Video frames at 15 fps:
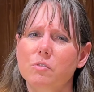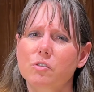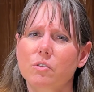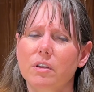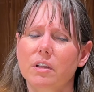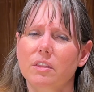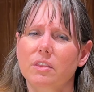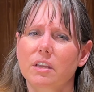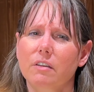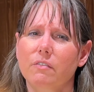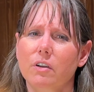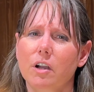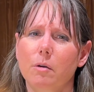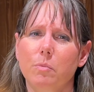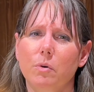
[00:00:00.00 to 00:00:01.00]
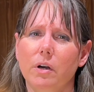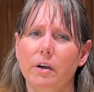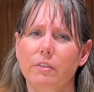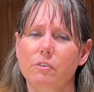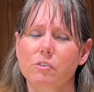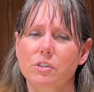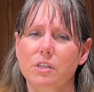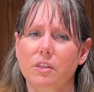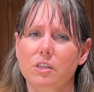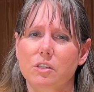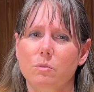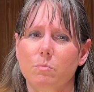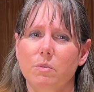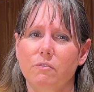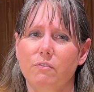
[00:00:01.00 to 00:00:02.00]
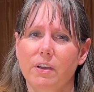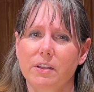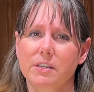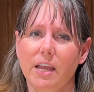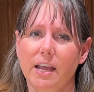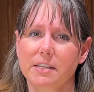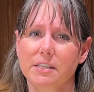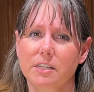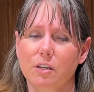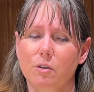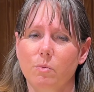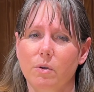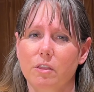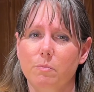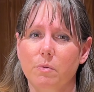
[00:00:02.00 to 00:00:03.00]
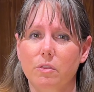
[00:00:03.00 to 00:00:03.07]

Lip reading: sure I could think of a couple others that this would be fantastic with,